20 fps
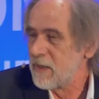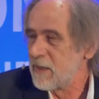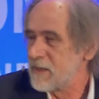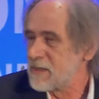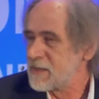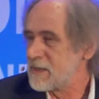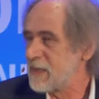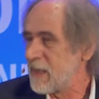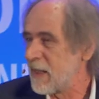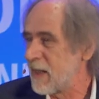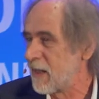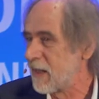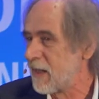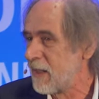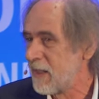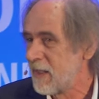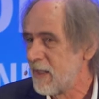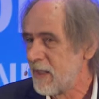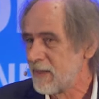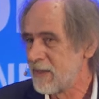uh, cell,
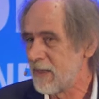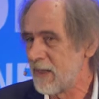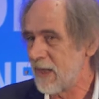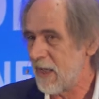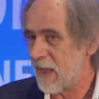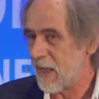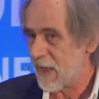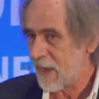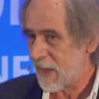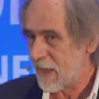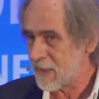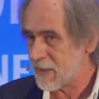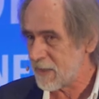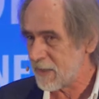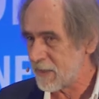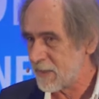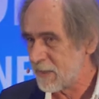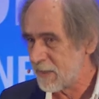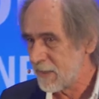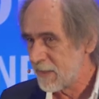then
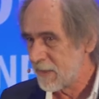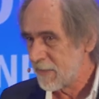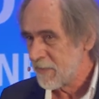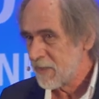either